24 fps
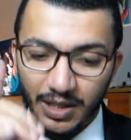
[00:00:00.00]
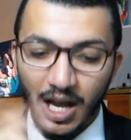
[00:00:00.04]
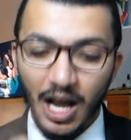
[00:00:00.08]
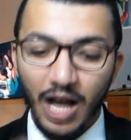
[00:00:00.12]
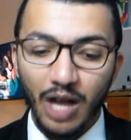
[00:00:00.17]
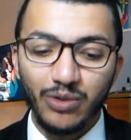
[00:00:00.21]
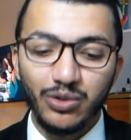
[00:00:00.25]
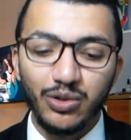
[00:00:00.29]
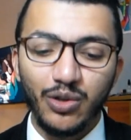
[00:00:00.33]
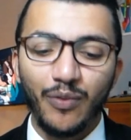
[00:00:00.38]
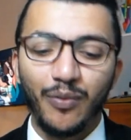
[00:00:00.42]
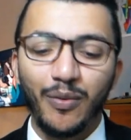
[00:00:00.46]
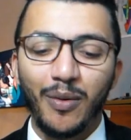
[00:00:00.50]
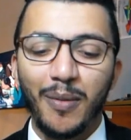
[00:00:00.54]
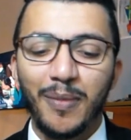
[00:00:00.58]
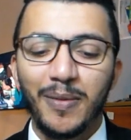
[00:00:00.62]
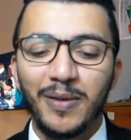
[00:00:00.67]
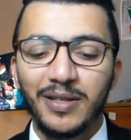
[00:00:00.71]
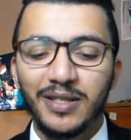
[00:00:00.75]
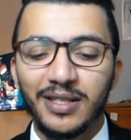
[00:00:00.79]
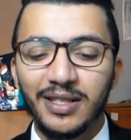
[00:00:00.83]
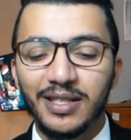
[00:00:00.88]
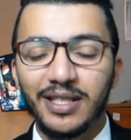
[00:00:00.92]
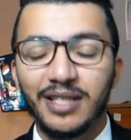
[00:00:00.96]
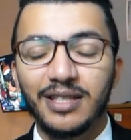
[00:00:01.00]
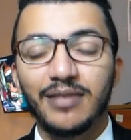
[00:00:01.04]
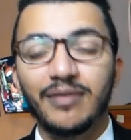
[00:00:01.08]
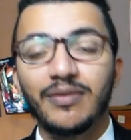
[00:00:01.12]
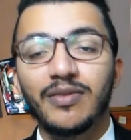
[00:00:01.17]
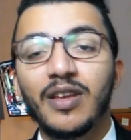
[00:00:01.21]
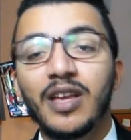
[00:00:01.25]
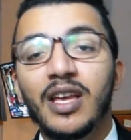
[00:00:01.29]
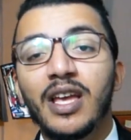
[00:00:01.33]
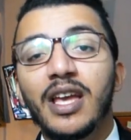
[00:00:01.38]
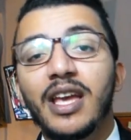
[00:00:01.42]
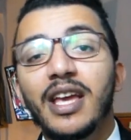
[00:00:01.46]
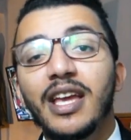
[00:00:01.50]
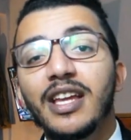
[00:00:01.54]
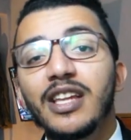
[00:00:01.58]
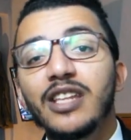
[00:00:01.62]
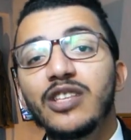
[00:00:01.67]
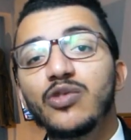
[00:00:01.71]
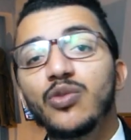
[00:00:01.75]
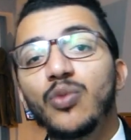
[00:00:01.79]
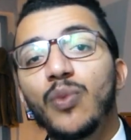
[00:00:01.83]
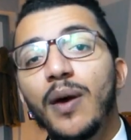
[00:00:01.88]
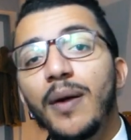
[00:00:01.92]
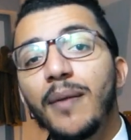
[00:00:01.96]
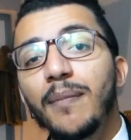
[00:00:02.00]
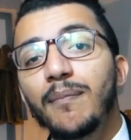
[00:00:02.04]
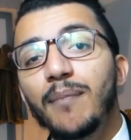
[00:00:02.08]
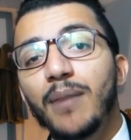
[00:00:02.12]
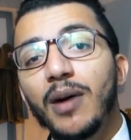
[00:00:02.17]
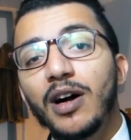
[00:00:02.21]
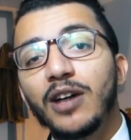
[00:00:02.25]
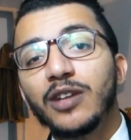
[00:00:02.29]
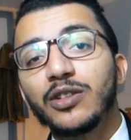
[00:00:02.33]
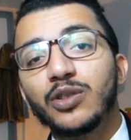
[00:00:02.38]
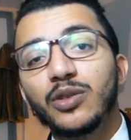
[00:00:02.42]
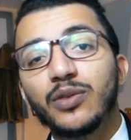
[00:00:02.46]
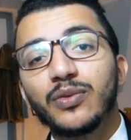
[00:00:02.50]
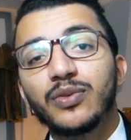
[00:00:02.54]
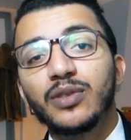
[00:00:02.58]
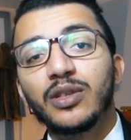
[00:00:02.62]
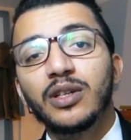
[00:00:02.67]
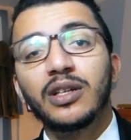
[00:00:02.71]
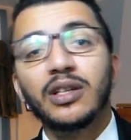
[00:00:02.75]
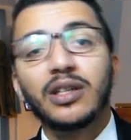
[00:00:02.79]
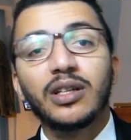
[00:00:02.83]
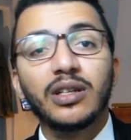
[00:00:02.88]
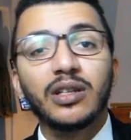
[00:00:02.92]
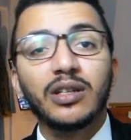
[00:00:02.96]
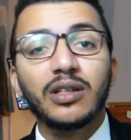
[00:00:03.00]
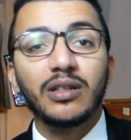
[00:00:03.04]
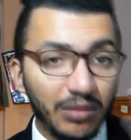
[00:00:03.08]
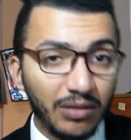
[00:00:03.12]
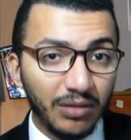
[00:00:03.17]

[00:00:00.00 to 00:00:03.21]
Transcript: The House of Representatives. It is one part of the